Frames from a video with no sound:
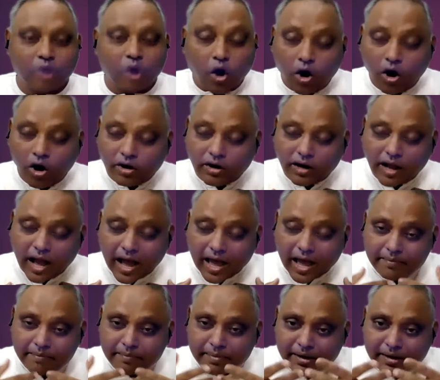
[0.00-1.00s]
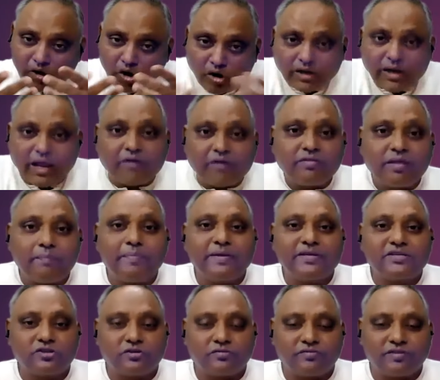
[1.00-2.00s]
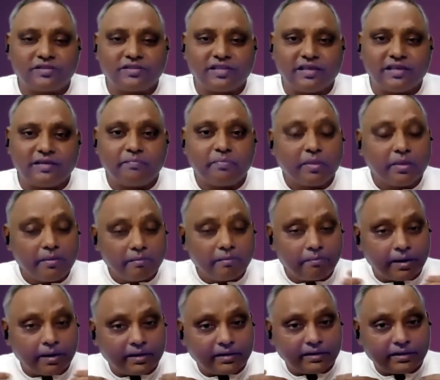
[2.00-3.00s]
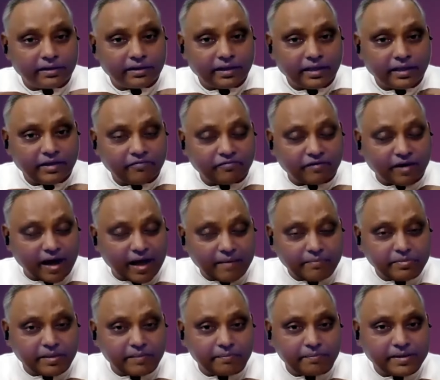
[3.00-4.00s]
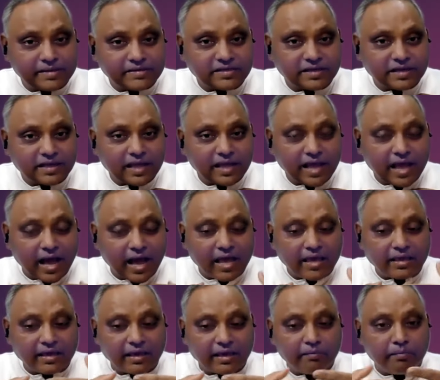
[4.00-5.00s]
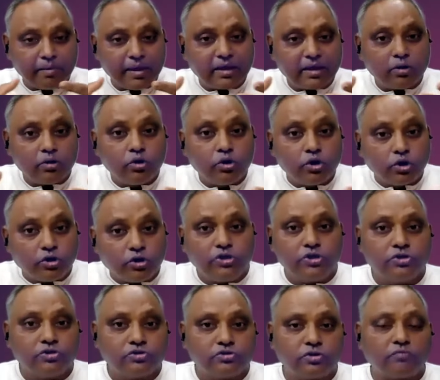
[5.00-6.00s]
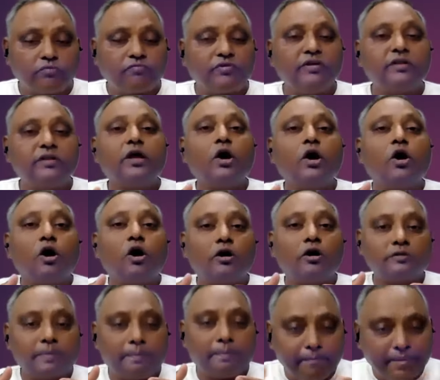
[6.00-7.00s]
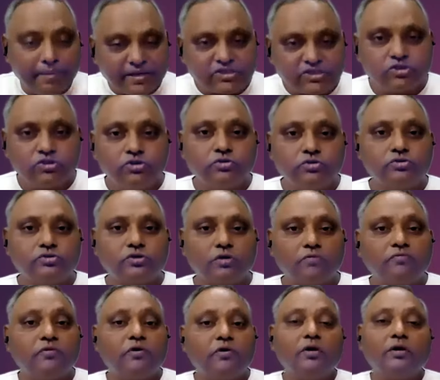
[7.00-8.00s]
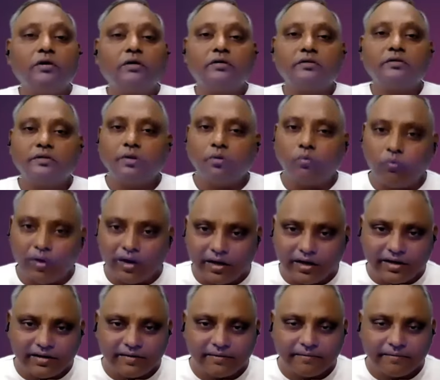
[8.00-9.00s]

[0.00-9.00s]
Or I may not have the best of the thing, but if I am the best, I can make good use of it, or the best use of the world.